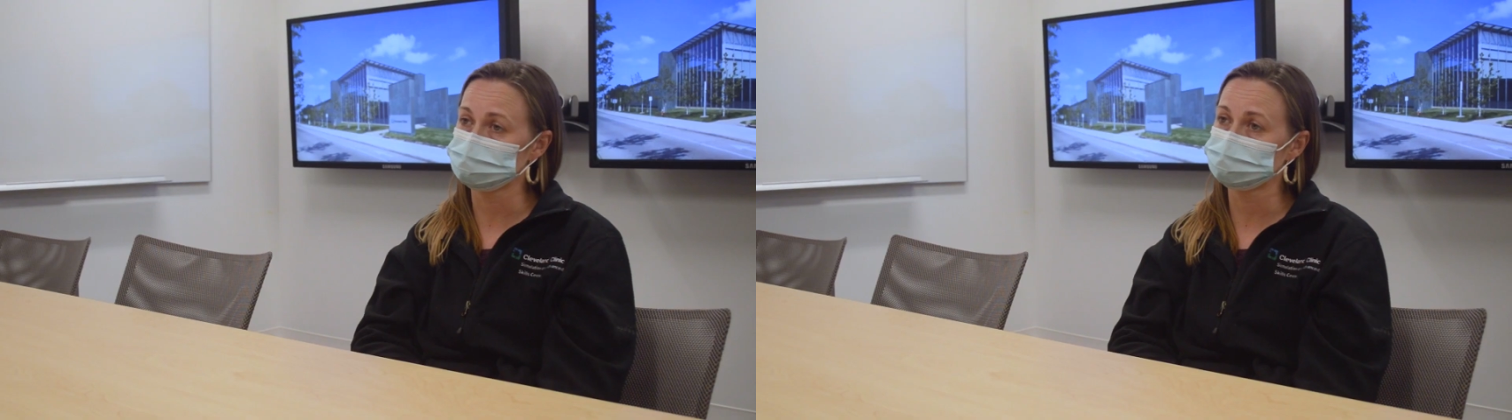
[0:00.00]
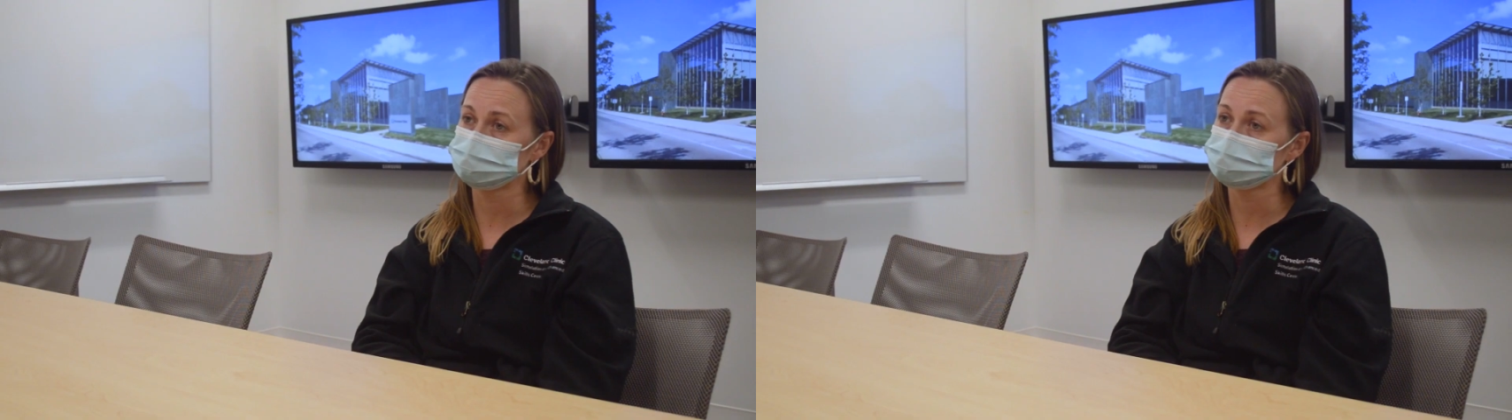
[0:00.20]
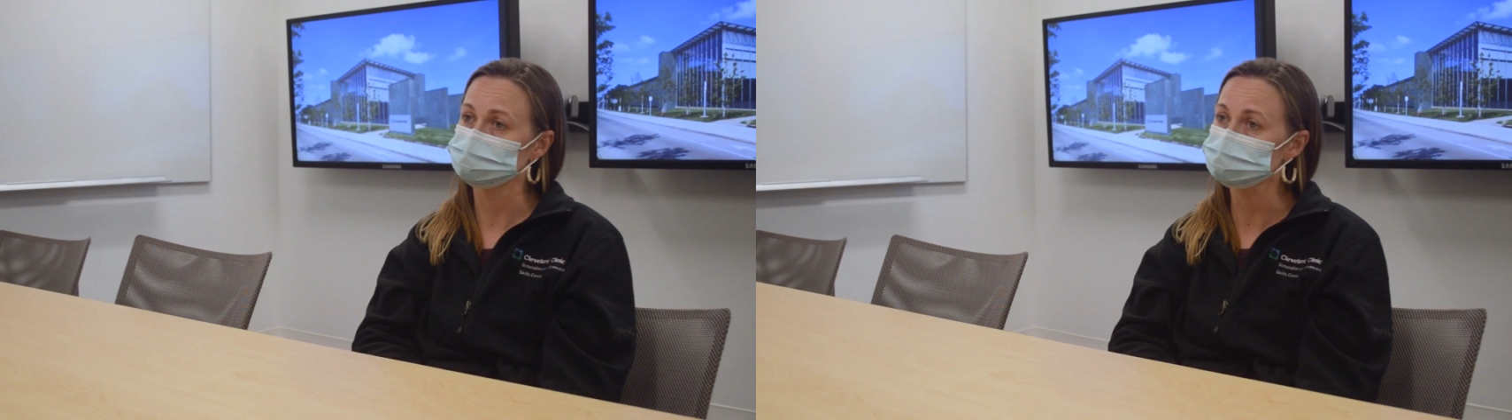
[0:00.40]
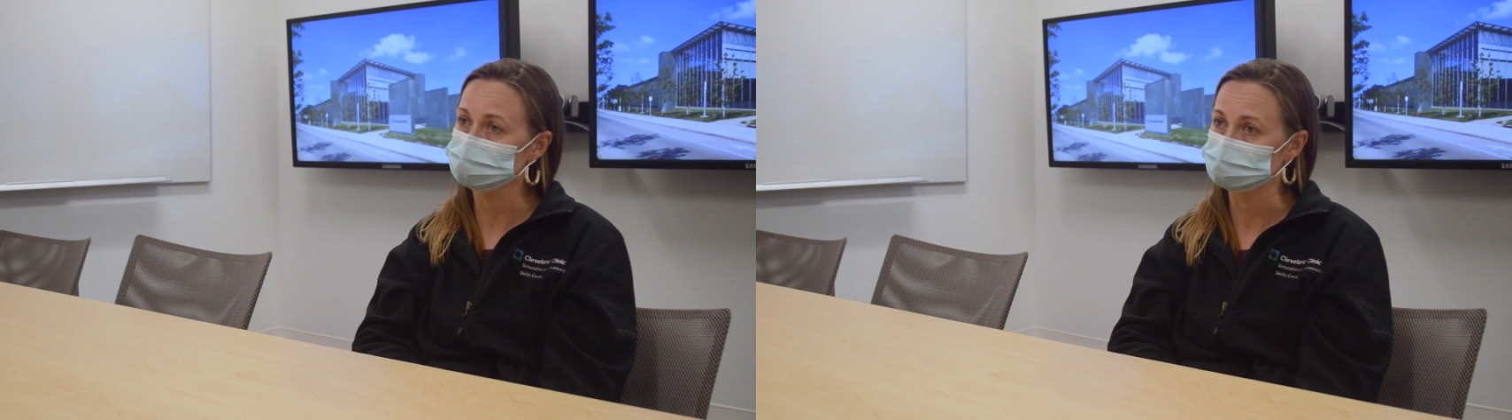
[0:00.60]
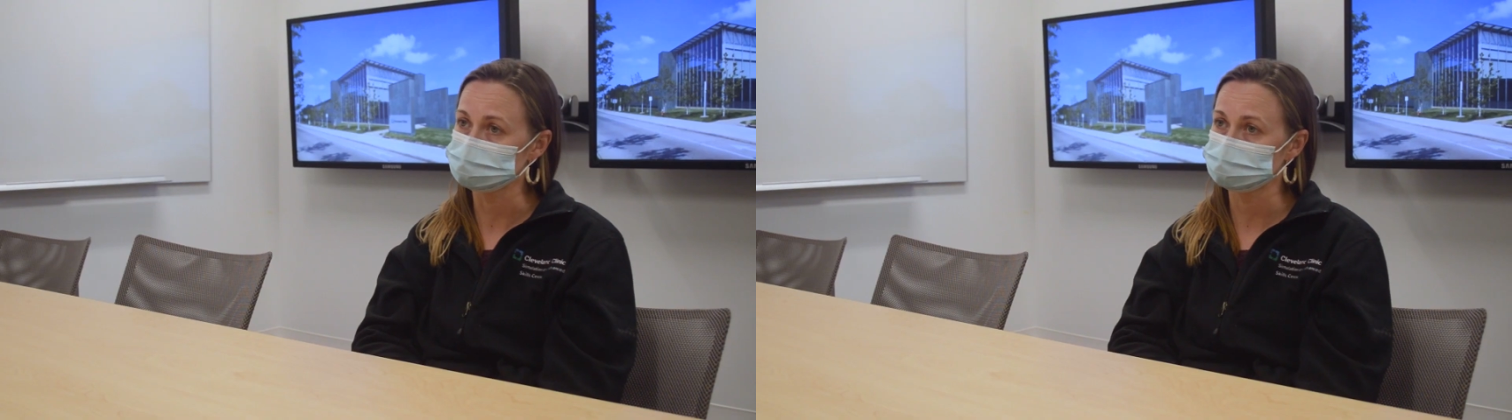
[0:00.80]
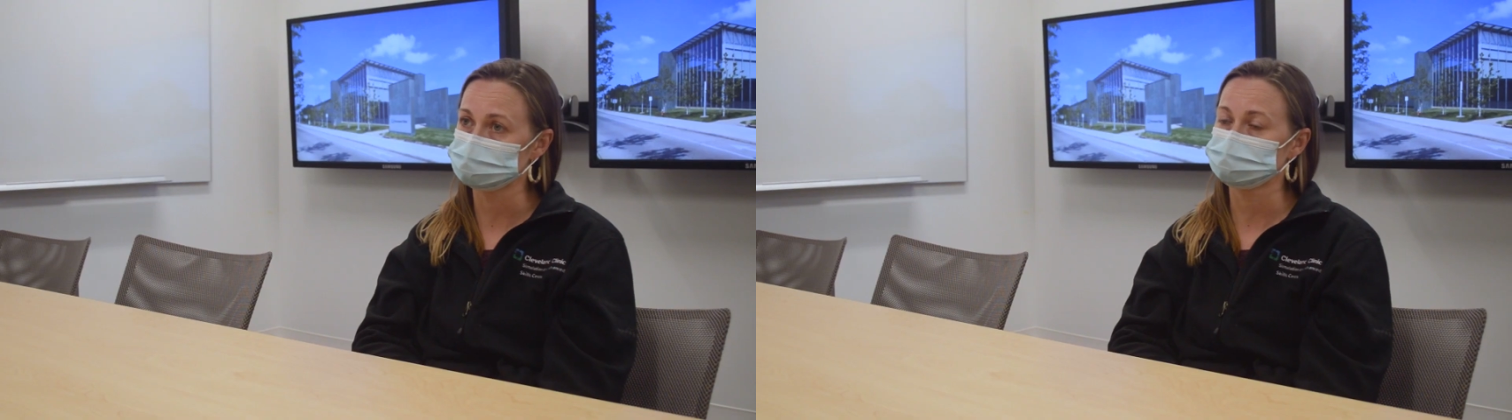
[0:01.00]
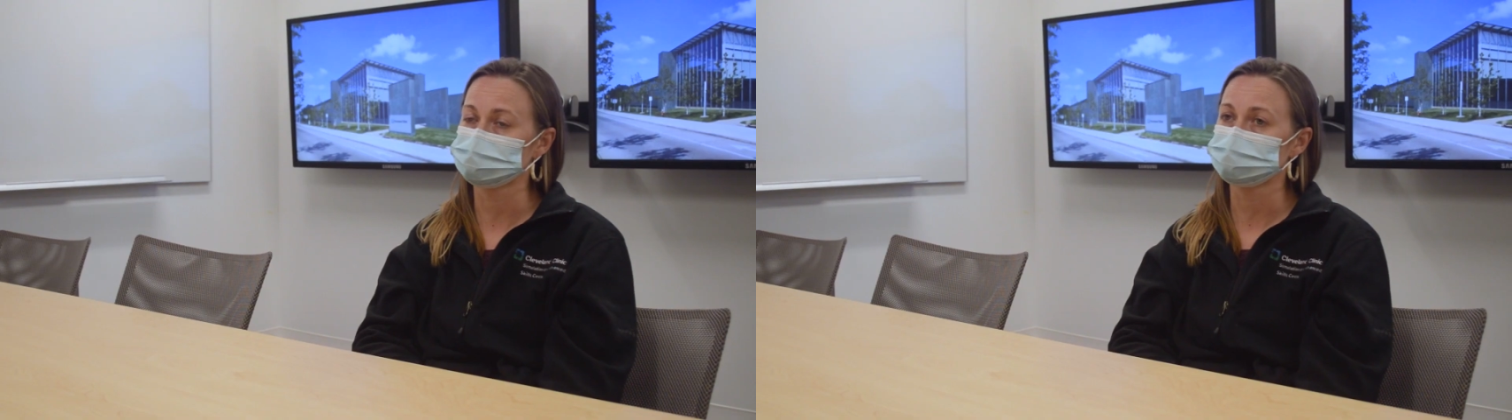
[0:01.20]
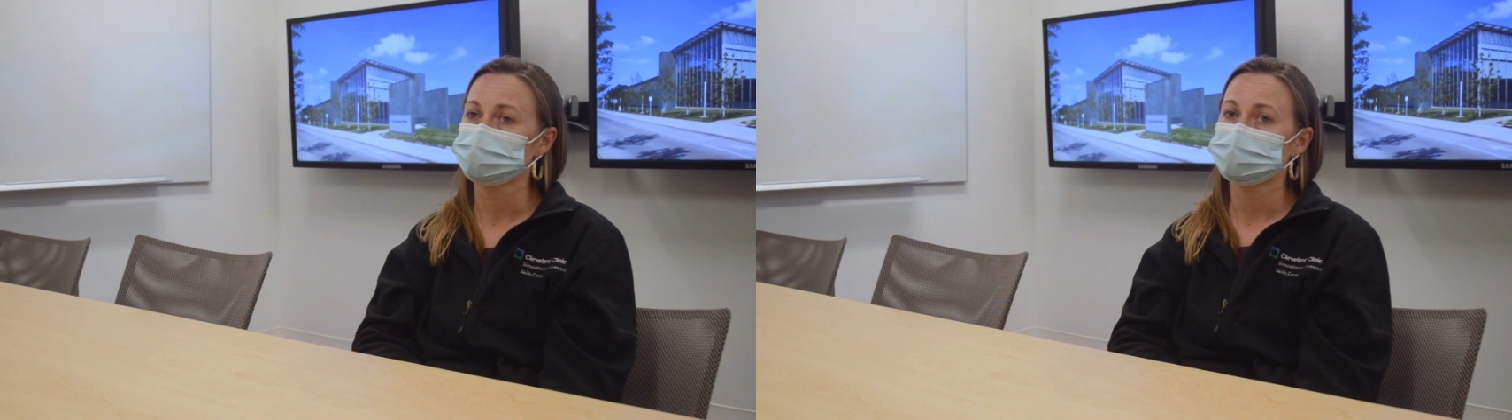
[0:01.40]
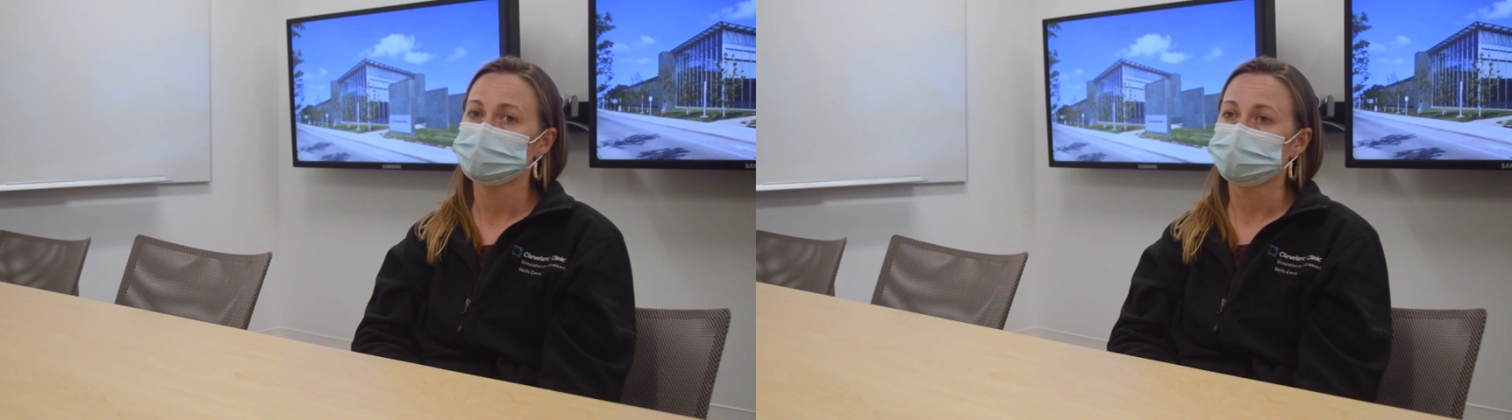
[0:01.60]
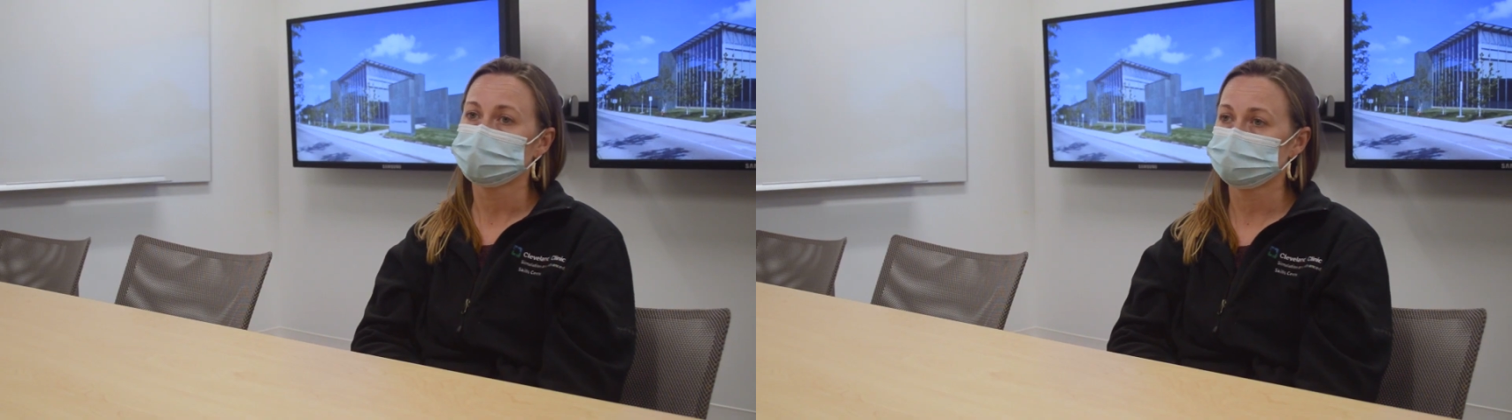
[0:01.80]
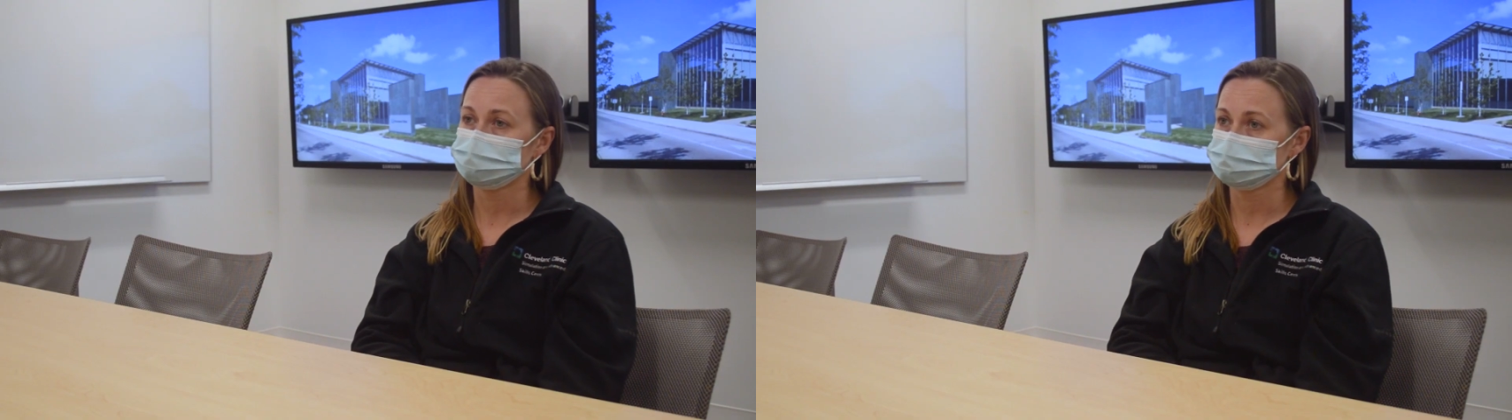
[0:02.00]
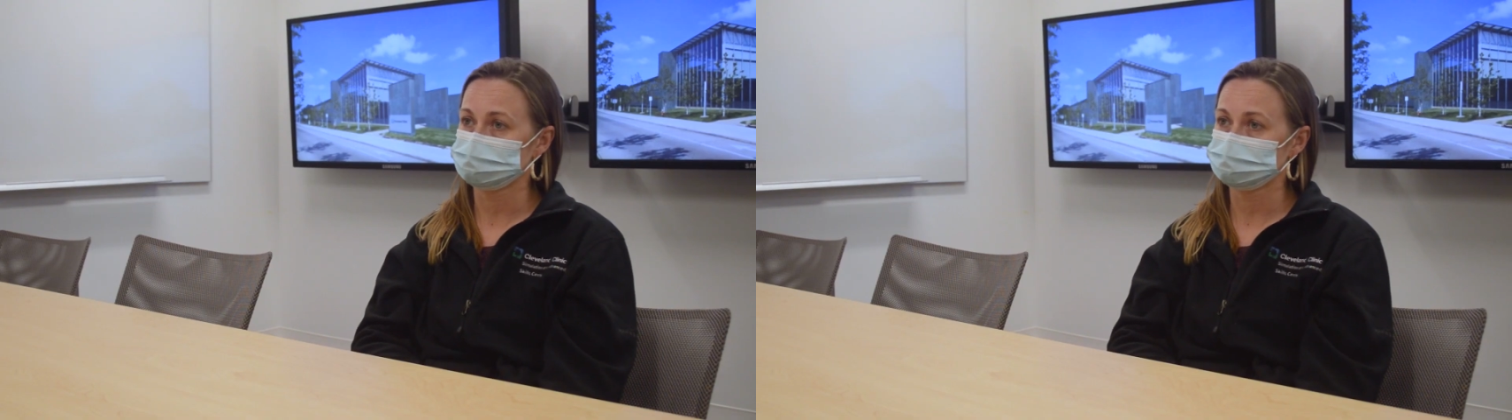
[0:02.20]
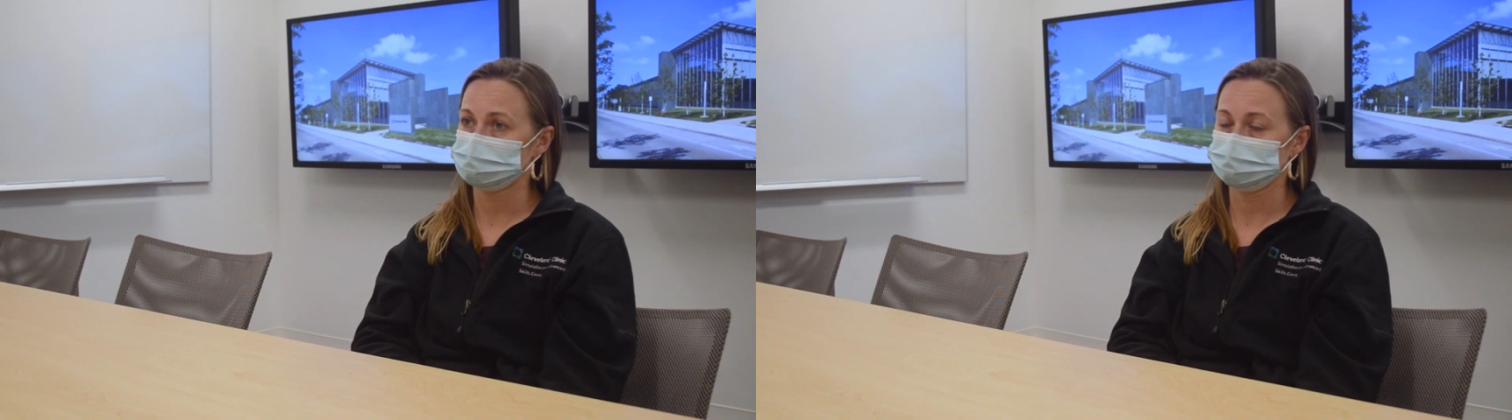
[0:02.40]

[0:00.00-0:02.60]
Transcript: The Nursing Institute has